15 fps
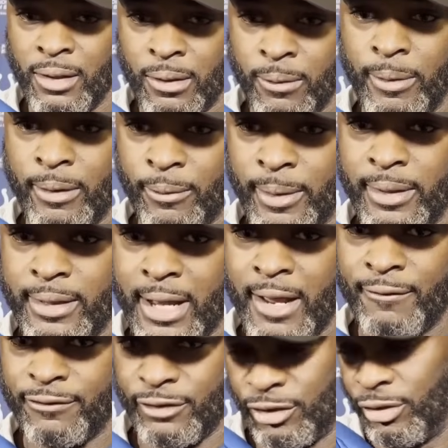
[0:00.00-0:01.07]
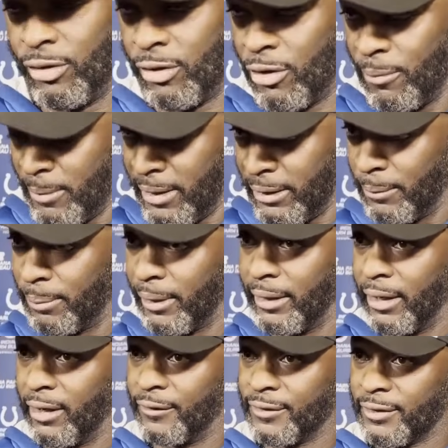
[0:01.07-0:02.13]
we're damn for sure going to be in the
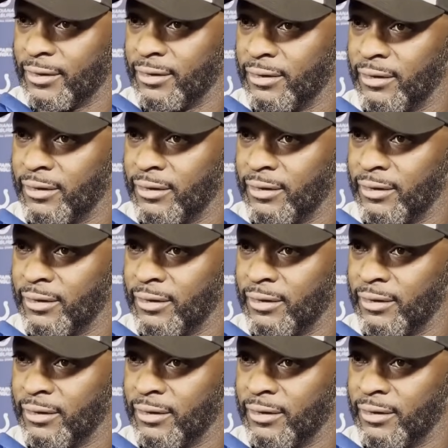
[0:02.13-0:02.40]
playoffs.